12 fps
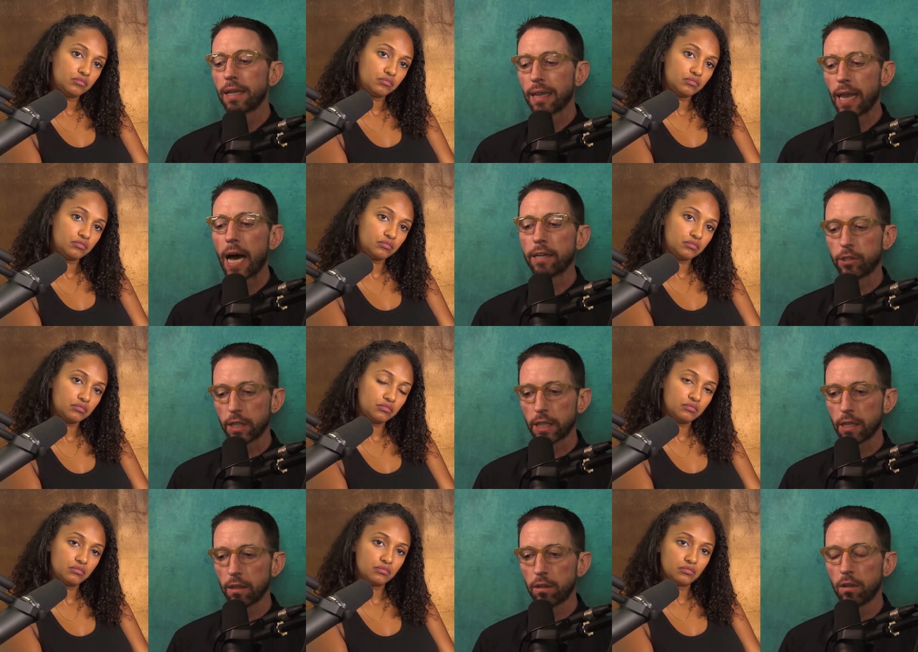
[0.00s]

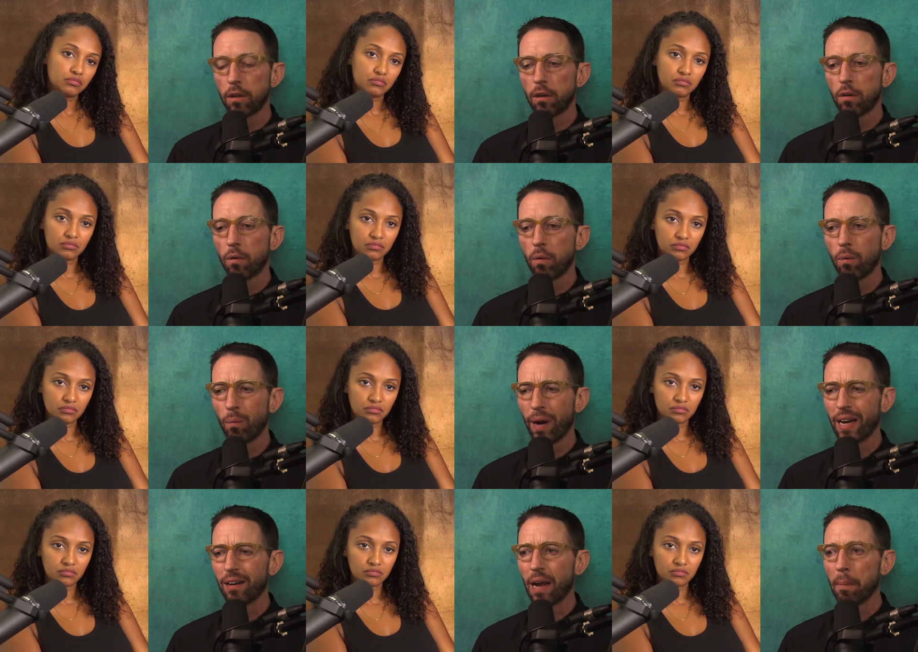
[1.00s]
Speaker 1: logic.
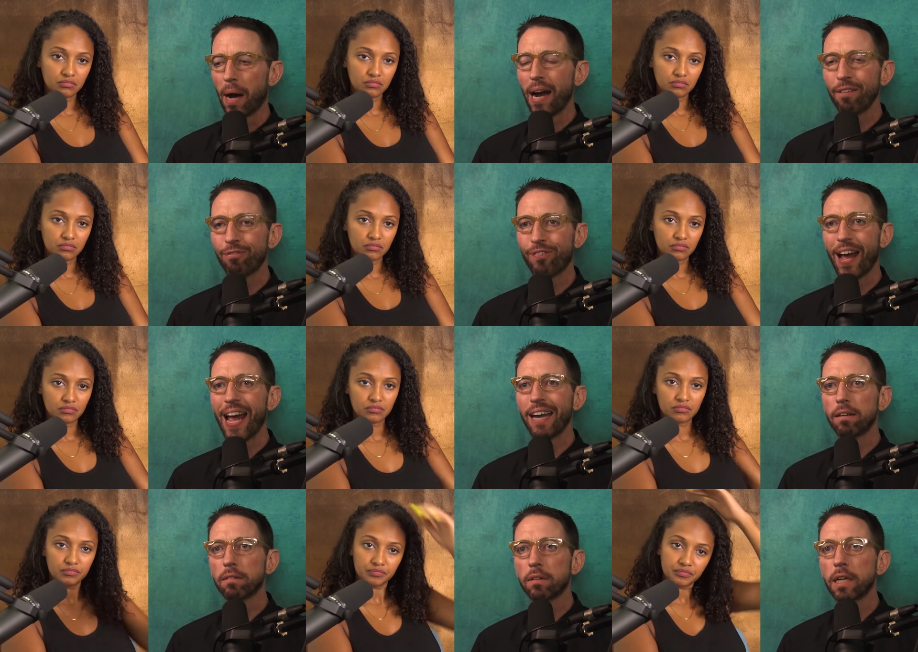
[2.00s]
Wait, am I
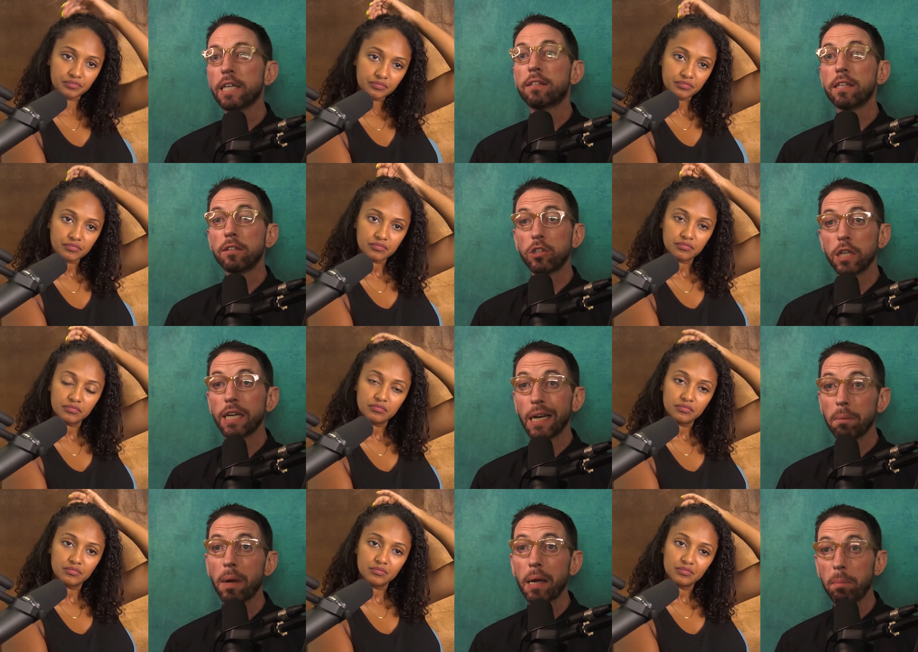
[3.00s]
fat? Is this shit
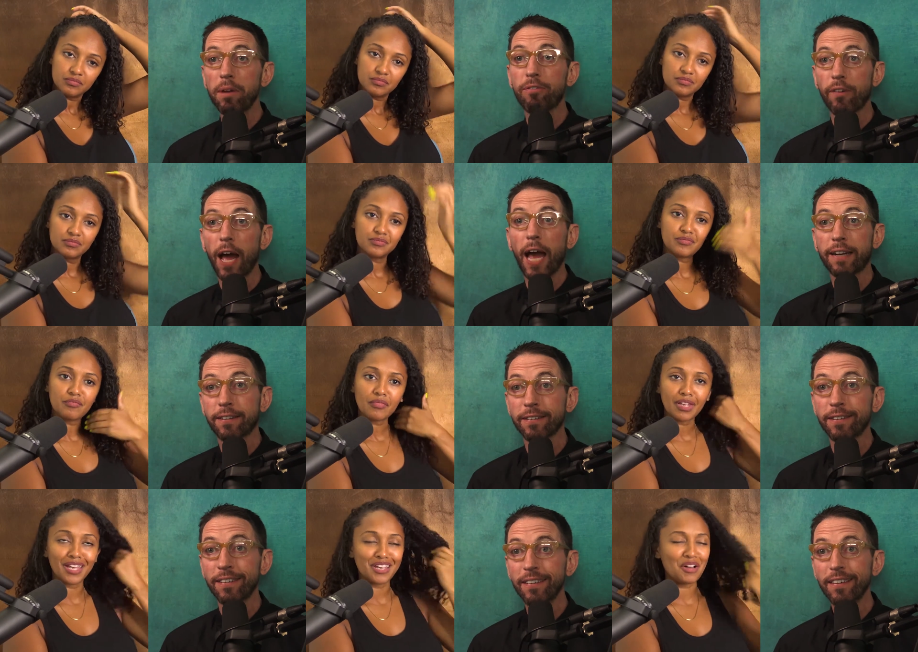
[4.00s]
gonna make me
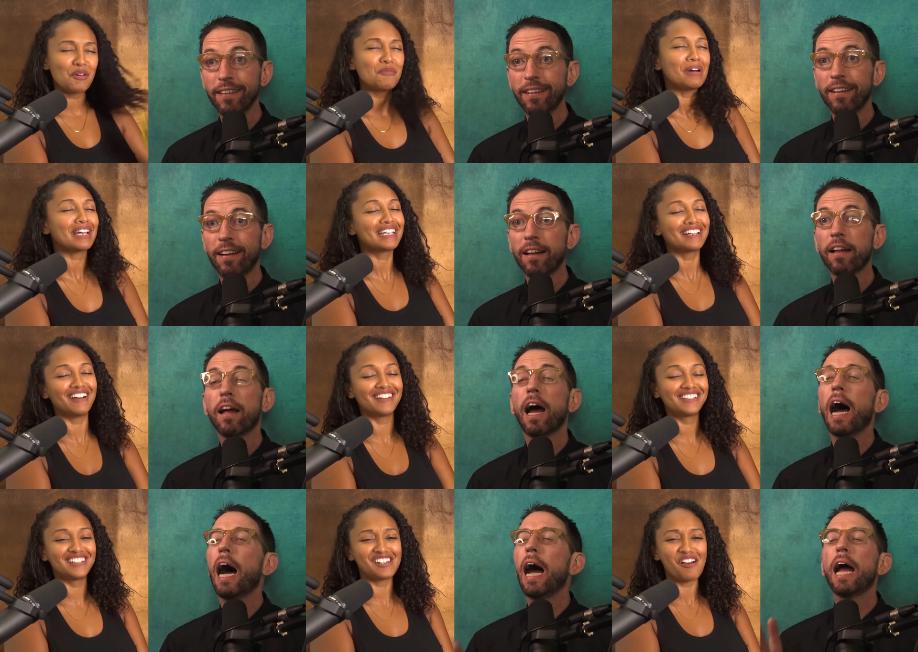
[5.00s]
fat?
Speaker 2: Oh my
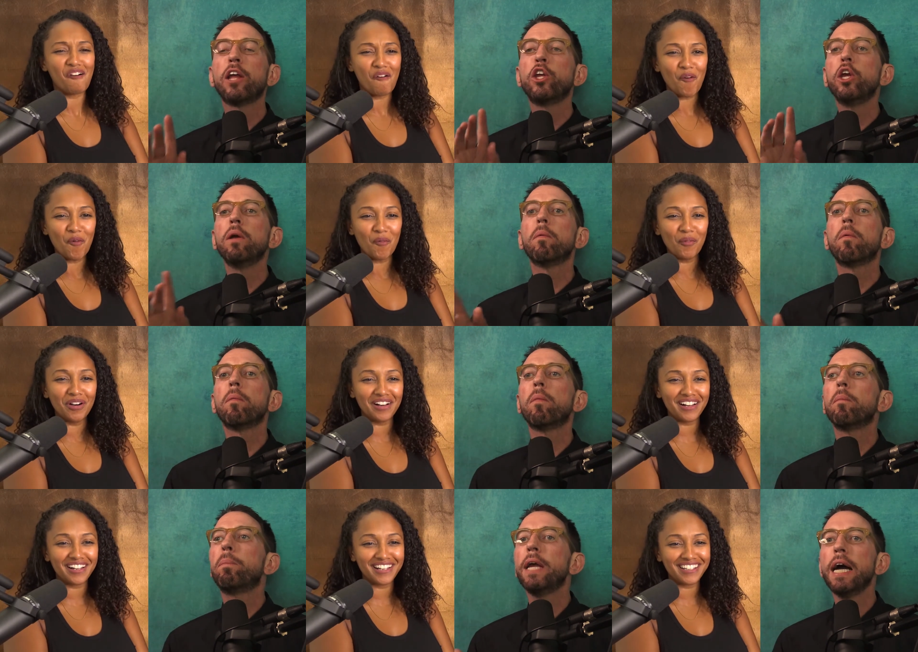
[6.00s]
God,
Speaker 1: no.
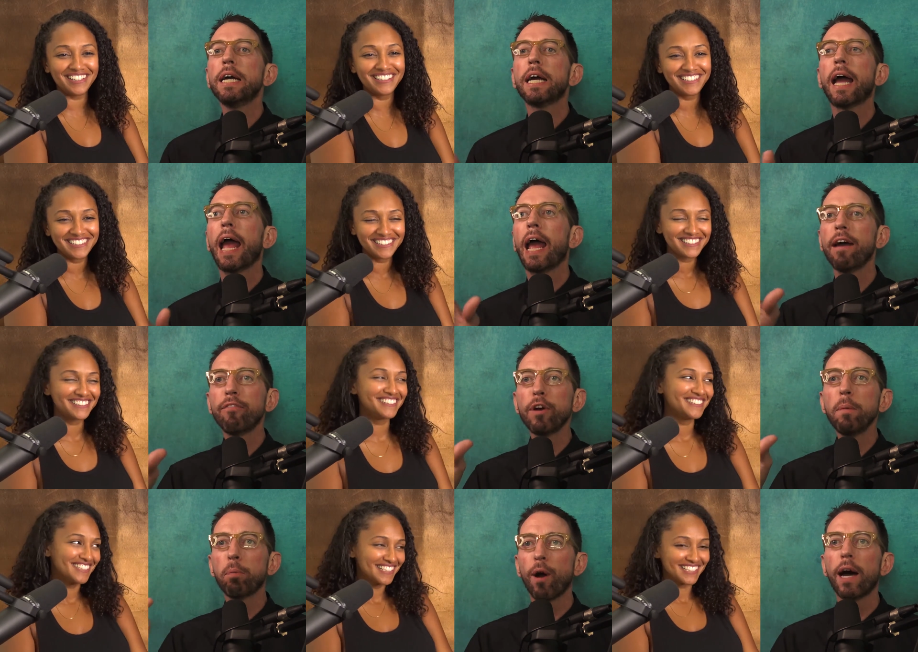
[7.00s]
Uh, you, Bianca,
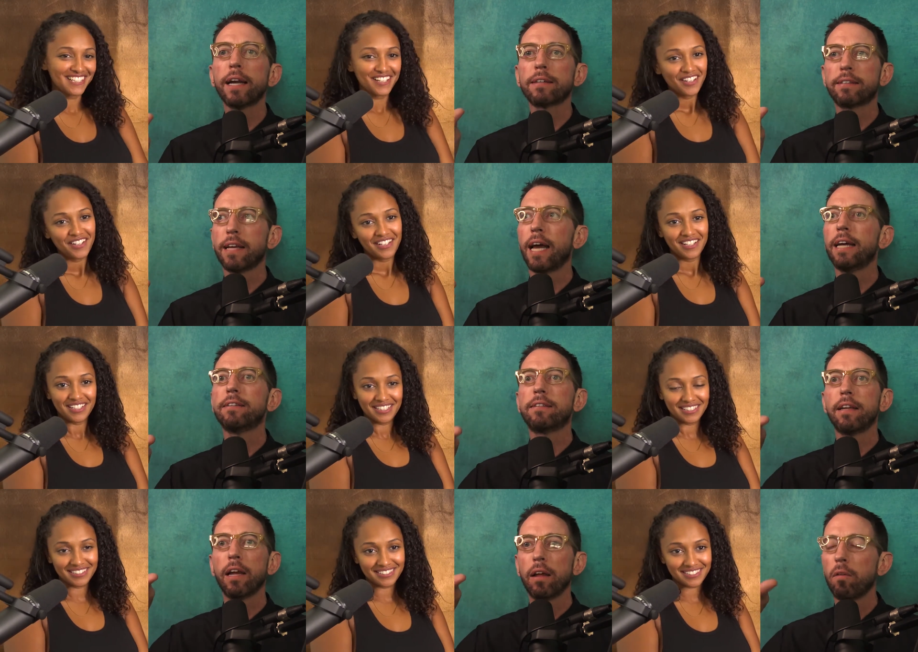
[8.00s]
every product
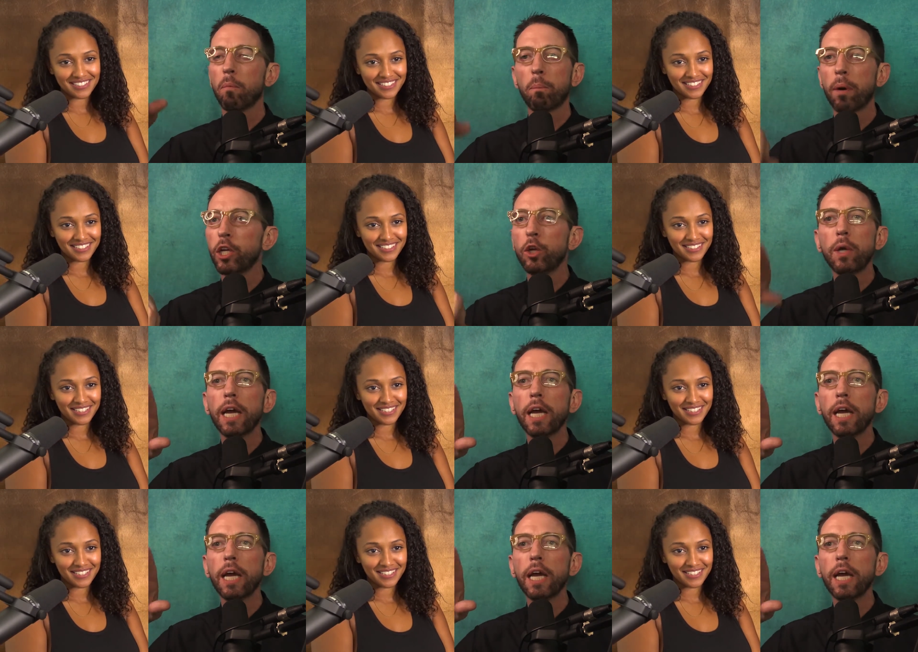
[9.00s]
says, but you